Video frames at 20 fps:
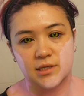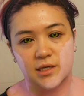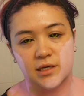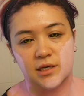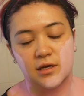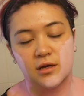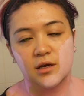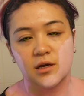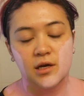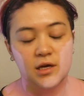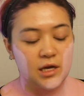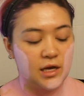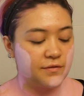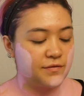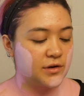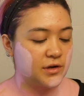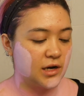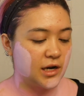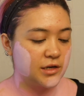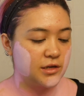like if
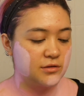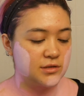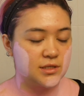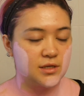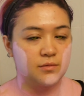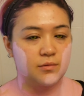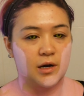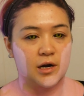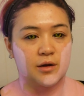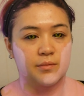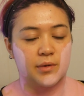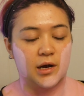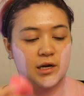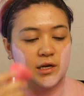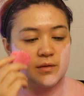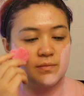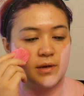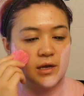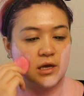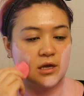you're not used to wearing
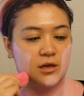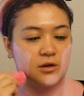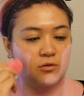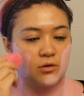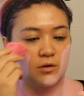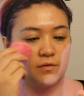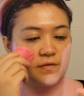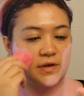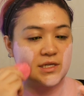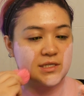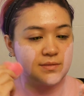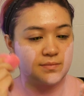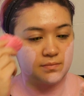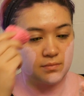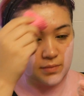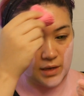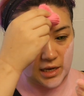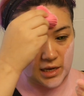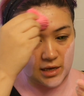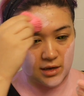body paint or face
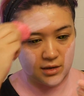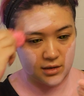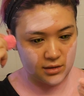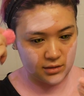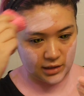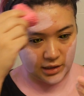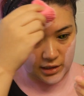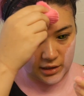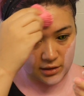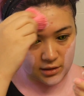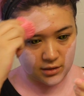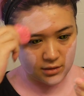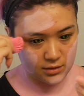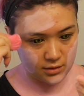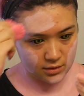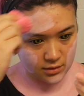paint, like